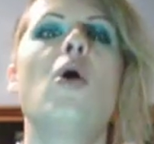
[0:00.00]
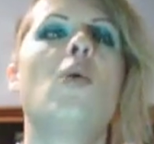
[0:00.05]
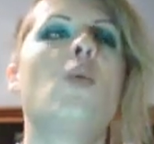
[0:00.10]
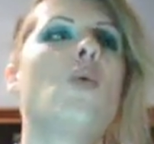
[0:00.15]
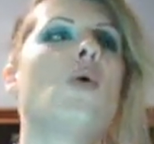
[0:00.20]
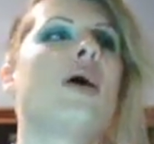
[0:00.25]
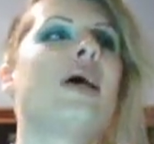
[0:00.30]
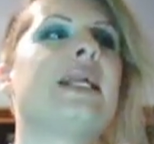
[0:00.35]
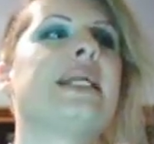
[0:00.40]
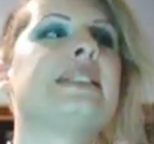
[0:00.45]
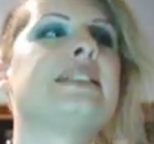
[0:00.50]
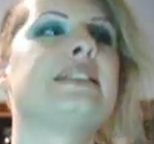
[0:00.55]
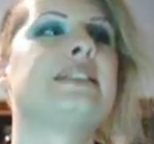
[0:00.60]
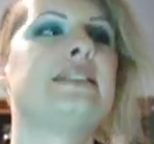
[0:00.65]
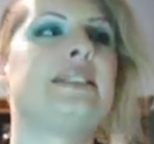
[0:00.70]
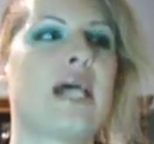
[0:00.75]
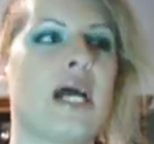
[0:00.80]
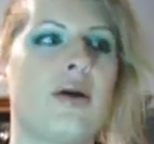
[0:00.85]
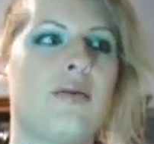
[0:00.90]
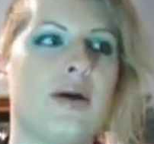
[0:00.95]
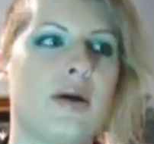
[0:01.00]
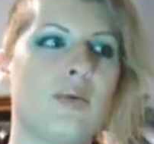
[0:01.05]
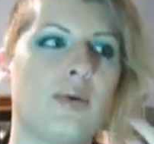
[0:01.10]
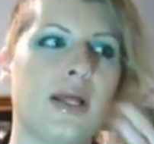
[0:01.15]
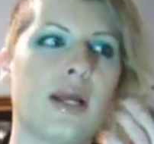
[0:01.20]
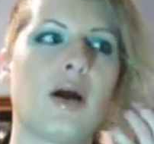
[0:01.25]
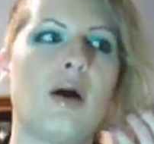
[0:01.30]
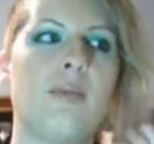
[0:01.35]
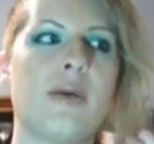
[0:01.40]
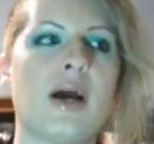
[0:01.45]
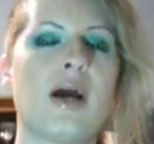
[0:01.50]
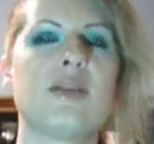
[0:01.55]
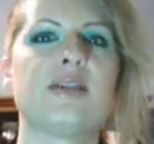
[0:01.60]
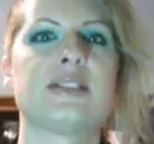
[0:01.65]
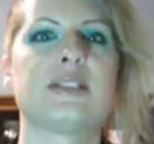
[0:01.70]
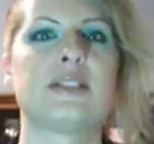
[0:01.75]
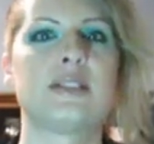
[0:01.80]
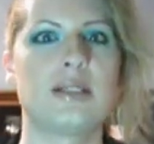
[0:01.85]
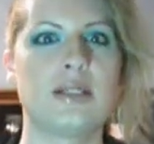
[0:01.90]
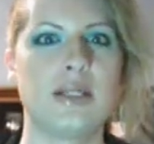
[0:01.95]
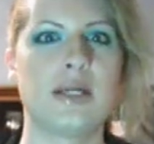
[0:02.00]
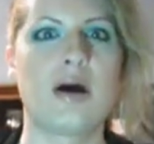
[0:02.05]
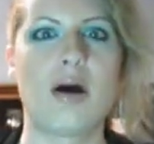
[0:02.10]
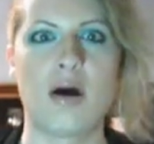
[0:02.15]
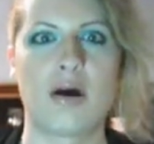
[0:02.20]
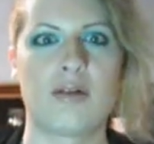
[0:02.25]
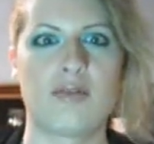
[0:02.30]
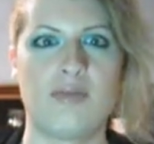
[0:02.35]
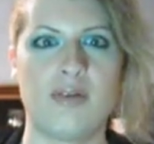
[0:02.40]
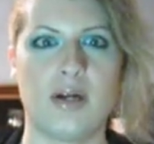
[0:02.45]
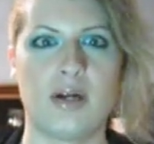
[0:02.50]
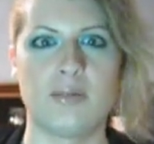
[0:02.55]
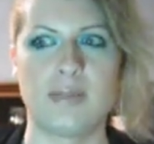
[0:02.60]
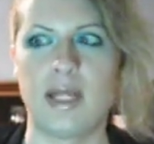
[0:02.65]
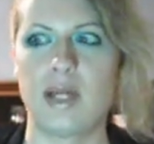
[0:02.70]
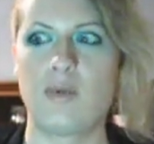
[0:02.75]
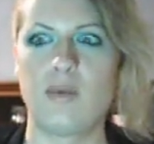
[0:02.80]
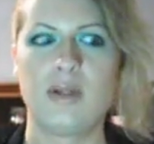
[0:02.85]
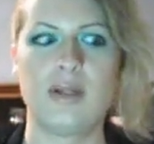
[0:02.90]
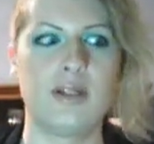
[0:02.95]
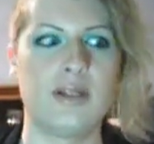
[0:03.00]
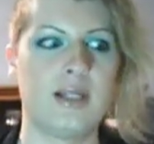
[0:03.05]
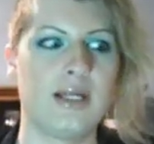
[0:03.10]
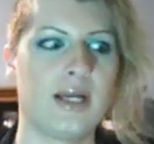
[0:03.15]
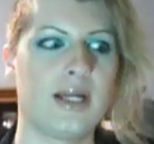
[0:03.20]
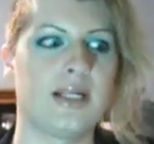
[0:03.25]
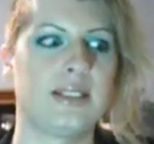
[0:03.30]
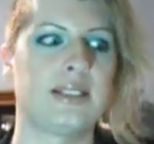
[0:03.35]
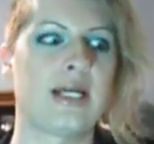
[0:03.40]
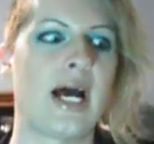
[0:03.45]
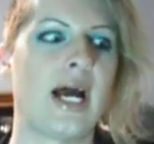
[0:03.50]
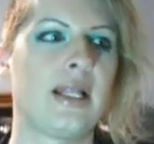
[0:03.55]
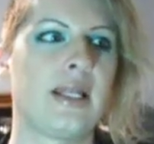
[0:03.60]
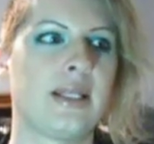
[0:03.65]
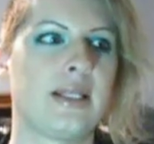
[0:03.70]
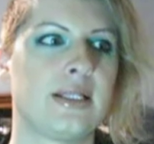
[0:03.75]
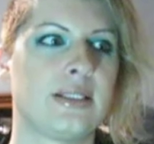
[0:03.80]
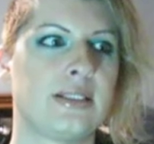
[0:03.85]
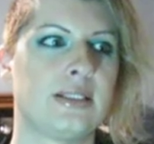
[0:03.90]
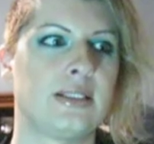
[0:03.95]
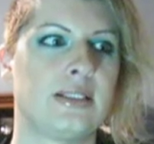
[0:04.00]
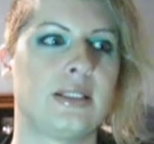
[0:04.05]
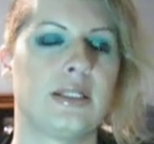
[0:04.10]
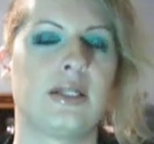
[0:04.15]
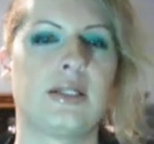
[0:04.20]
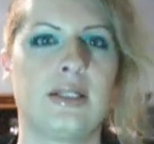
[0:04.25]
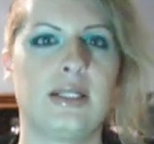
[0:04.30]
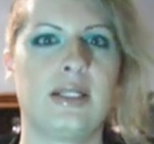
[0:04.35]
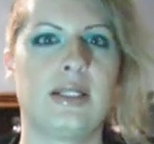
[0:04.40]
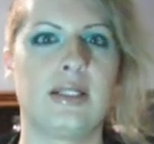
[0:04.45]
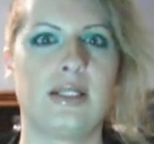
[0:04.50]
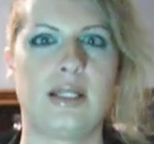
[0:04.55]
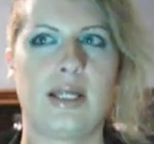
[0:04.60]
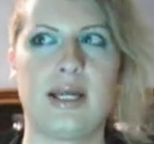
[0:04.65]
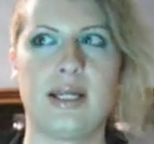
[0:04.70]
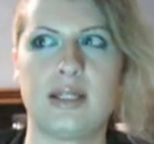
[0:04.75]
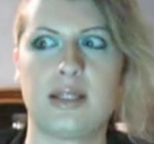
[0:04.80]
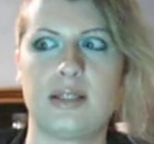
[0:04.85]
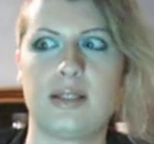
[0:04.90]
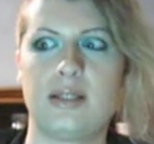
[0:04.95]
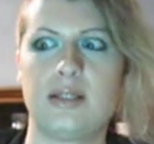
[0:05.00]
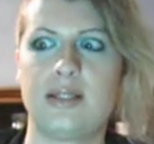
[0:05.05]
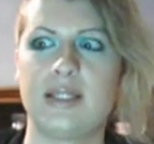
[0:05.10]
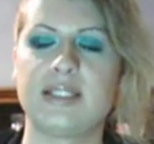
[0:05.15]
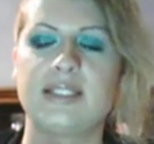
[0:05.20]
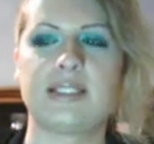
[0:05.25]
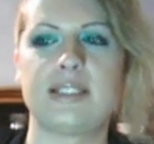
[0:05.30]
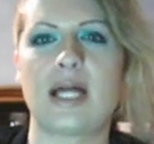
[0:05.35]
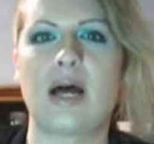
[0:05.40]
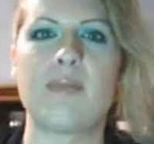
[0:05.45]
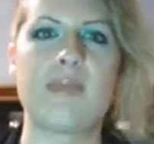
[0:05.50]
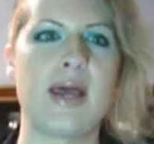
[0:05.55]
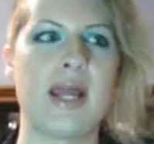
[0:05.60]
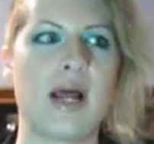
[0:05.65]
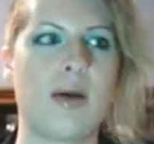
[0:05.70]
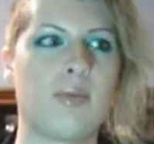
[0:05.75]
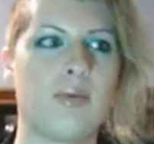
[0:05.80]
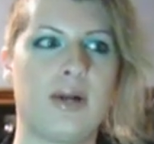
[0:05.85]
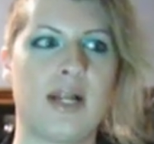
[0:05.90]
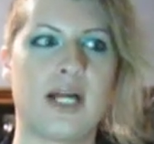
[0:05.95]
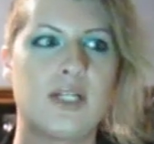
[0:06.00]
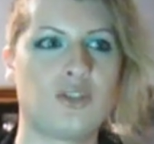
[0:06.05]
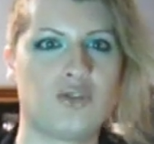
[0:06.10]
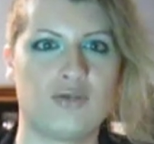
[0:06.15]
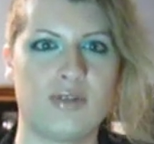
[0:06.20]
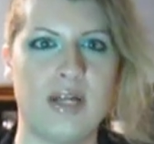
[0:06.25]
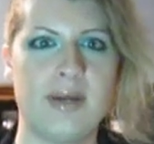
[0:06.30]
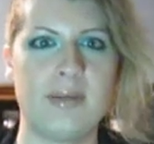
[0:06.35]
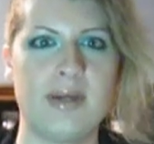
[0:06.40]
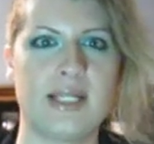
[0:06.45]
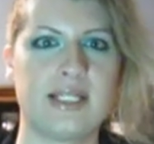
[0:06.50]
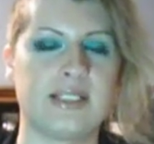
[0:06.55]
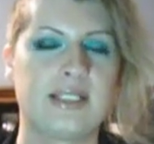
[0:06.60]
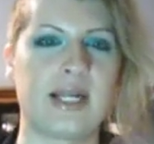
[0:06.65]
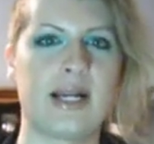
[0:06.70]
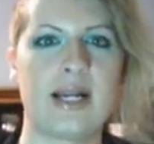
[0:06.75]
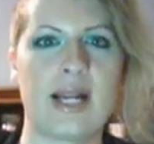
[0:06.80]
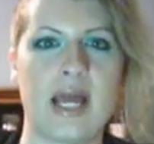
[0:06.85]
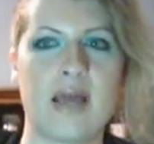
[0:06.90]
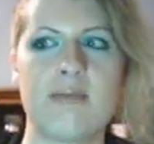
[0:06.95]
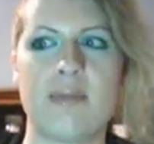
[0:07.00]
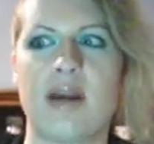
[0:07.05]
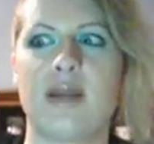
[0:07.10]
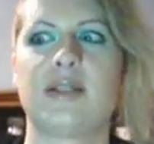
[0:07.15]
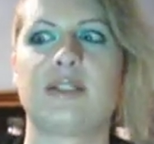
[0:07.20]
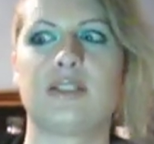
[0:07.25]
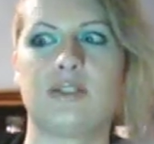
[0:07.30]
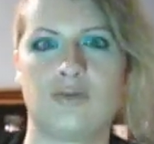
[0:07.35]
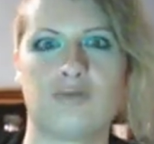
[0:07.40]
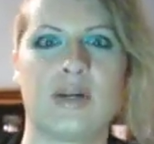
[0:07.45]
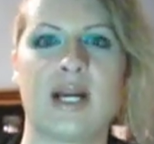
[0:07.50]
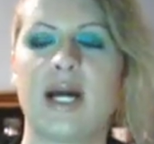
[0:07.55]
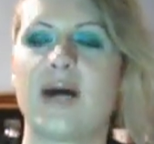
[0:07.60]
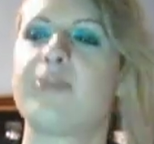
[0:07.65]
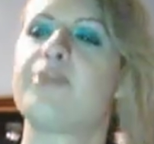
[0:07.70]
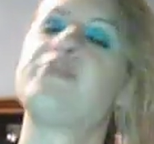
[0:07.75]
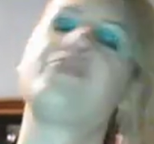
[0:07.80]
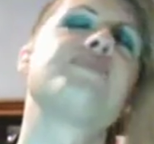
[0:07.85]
We're in hysteria. We're like, oh my god, this is literally a horror film. Like, we're literally gonna die. Like, this is literally like this is not made up. We're not dreaming. This is not a nightmare. This is real.